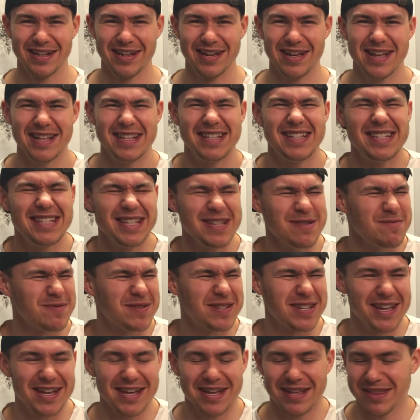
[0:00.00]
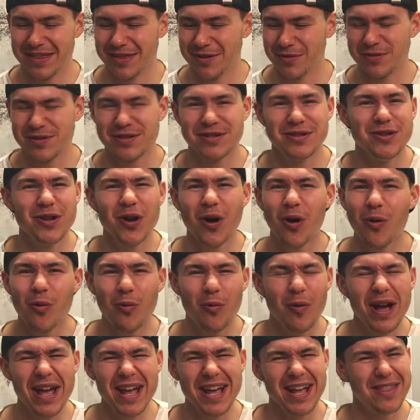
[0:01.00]
It seems like there's no
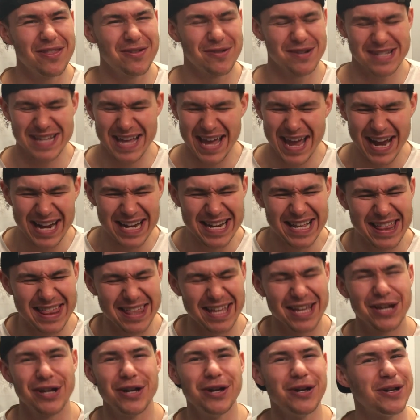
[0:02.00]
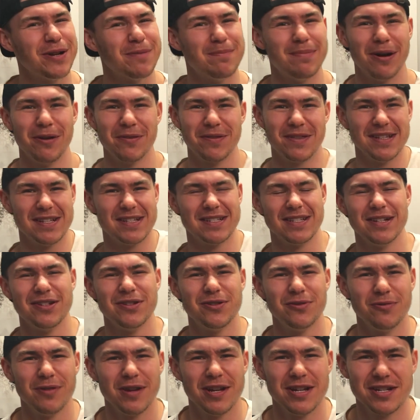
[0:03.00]
way there's anything good about this
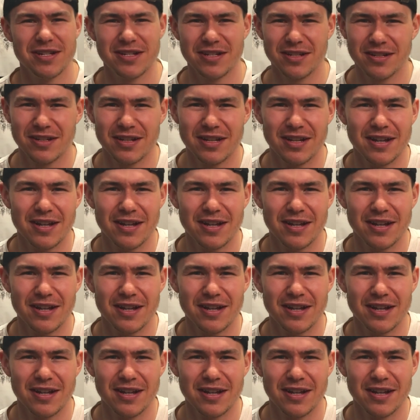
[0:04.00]
situation.